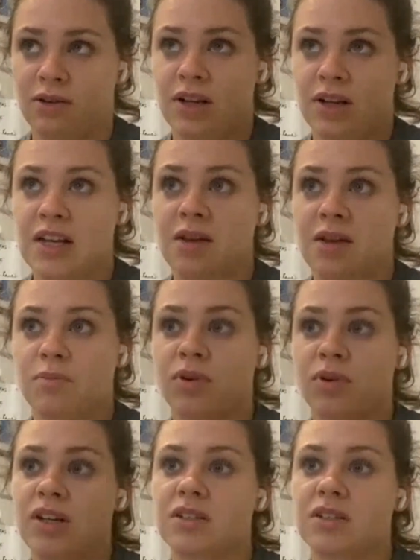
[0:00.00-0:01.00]
throwing a
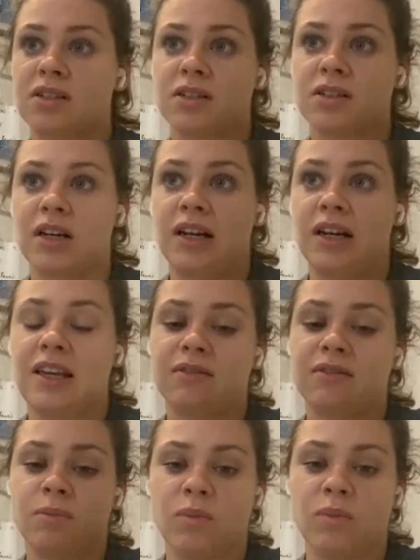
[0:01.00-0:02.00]
10-point
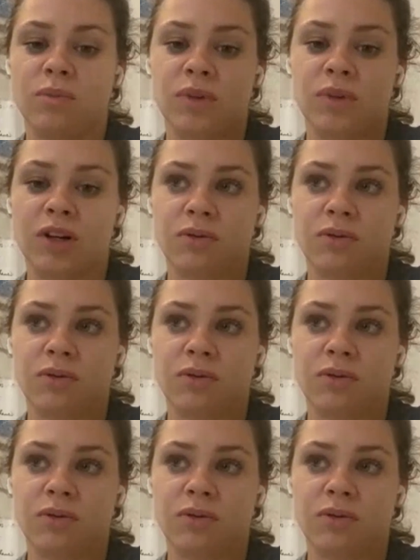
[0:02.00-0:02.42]
lead